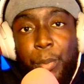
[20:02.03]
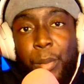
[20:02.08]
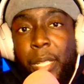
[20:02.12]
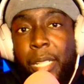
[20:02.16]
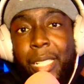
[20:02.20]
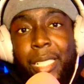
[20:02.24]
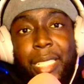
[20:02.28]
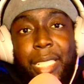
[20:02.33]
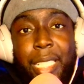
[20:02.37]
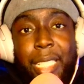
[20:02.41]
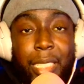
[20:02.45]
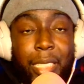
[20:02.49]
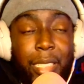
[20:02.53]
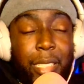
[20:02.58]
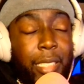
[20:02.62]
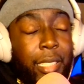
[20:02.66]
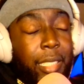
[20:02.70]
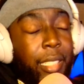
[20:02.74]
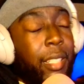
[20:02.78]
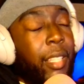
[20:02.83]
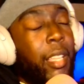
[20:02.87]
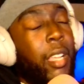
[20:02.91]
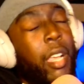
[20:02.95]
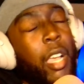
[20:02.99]
Destiny
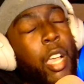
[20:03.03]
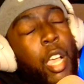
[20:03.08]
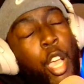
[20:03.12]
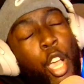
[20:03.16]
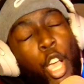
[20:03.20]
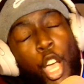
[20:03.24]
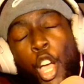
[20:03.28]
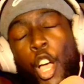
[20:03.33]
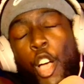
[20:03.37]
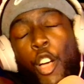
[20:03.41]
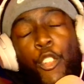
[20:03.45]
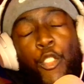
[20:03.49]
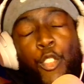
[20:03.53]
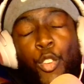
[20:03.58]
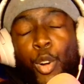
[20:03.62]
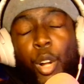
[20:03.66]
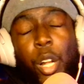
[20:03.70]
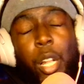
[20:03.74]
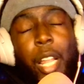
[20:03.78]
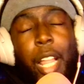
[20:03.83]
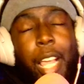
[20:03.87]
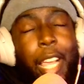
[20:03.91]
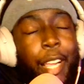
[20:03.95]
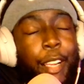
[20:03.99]
for
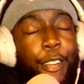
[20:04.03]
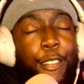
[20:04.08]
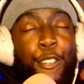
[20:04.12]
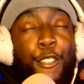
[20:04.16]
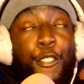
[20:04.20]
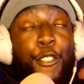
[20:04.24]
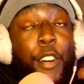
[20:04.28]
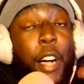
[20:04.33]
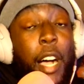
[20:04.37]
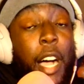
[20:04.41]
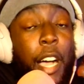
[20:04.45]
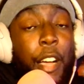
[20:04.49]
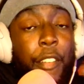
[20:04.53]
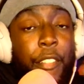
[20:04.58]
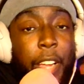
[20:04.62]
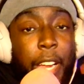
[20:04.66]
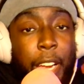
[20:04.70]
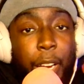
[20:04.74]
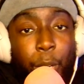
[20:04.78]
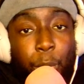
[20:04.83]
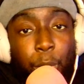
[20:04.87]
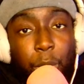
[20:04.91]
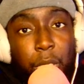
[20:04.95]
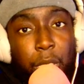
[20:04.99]
like five
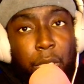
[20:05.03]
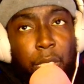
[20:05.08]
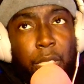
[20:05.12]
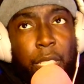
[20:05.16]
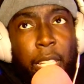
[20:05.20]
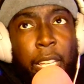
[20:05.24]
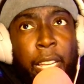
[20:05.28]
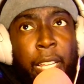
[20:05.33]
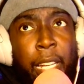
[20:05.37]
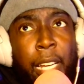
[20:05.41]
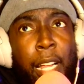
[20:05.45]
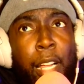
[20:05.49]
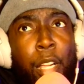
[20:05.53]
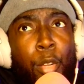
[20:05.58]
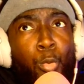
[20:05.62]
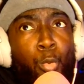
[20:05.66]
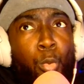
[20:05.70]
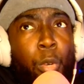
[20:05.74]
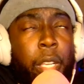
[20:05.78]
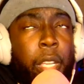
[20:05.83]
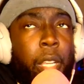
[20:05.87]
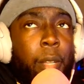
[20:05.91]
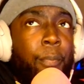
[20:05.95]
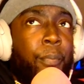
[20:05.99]
hours, and I
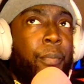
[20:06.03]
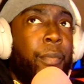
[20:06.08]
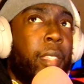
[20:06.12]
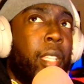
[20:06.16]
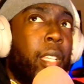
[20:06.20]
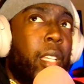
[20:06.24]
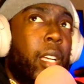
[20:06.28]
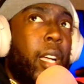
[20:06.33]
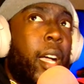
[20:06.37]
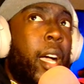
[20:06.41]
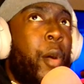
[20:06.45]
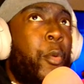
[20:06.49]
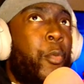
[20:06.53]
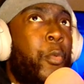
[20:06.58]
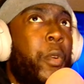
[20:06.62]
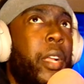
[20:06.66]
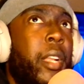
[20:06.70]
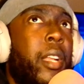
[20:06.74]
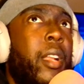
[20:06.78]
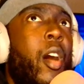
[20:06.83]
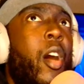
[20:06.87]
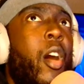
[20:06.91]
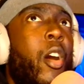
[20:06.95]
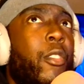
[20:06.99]
went I went
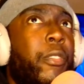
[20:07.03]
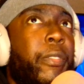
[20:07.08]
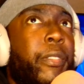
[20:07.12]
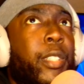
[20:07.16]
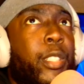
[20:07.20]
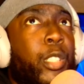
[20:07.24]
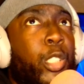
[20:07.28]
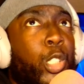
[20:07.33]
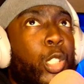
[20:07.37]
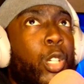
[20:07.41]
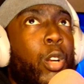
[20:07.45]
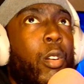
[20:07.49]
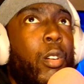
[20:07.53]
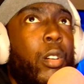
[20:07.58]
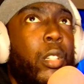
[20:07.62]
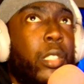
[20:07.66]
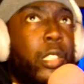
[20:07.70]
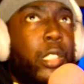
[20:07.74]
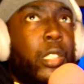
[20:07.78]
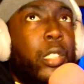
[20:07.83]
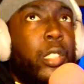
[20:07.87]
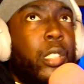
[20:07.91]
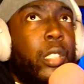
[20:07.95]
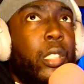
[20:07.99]
off the
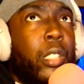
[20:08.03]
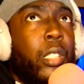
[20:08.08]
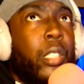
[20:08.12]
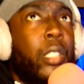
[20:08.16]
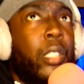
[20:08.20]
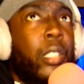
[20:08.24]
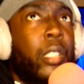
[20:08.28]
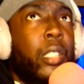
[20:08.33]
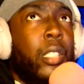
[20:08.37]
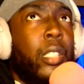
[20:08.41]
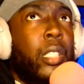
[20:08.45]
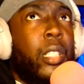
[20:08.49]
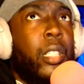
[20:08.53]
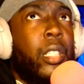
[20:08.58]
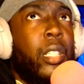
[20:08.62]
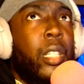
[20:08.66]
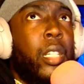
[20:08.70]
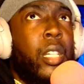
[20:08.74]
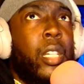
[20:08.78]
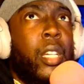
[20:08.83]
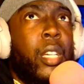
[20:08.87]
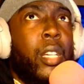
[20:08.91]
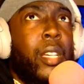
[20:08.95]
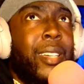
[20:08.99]
charger
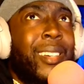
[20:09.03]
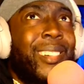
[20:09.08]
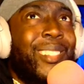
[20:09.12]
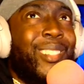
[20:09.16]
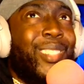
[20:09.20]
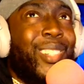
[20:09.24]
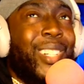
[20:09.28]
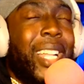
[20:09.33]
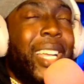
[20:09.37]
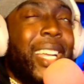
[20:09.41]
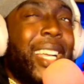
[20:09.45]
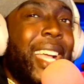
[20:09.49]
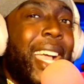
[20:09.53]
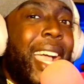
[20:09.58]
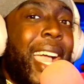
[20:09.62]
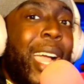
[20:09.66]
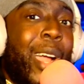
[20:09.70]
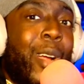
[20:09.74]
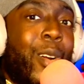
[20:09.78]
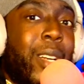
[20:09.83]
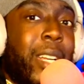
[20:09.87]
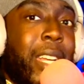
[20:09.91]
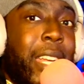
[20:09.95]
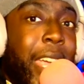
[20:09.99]
for like an hour
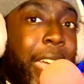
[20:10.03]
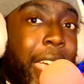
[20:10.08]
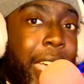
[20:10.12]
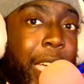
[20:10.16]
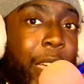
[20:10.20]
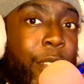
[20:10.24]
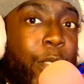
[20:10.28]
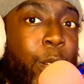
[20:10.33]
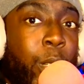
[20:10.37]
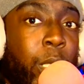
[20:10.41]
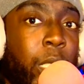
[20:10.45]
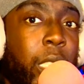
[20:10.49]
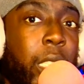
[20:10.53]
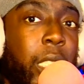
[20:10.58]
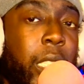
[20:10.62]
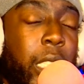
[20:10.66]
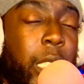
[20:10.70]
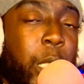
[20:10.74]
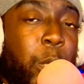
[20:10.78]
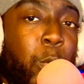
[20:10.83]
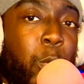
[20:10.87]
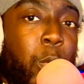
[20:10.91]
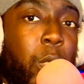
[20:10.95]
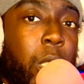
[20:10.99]
and a half on the Z
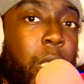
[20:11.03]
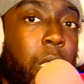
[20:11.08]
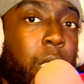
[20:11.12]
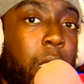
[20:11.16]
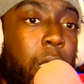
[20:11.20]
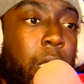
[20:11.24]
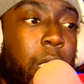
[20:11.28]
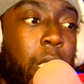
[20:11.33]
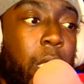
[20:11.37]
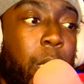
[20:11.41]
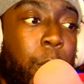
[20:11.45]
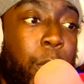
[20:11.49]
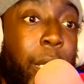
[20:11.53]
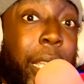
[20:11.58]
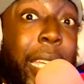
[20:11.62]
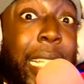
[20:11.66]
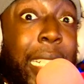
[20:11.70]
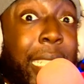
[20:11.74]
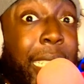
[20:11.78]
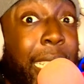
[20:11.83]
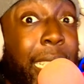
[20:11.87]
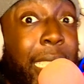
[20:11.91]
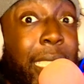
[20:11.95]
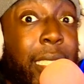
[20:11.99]
one playing
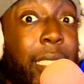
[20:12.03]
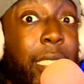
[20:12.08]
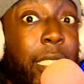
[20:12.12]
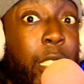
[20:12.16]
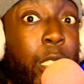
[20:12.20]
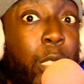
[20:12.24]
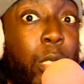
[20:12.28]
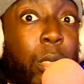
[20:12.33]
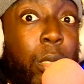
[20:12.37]
Destiny two.